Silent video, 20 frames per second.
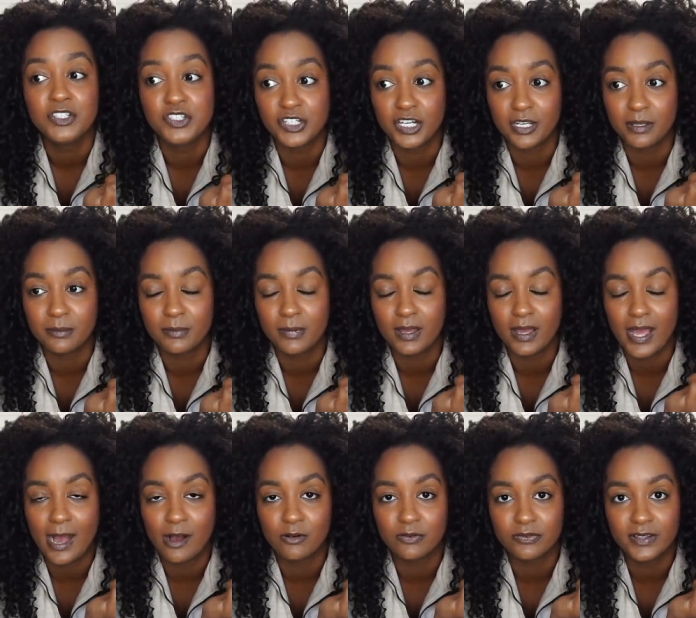gym
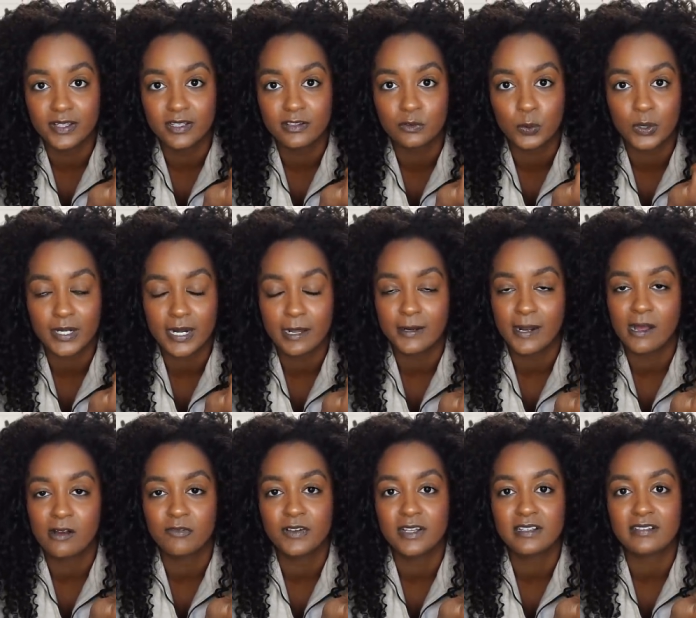outfits, workout
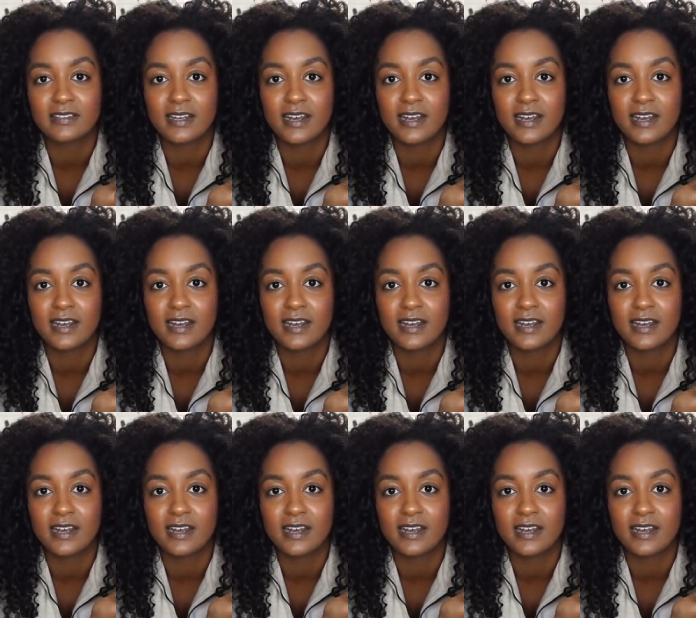outfits,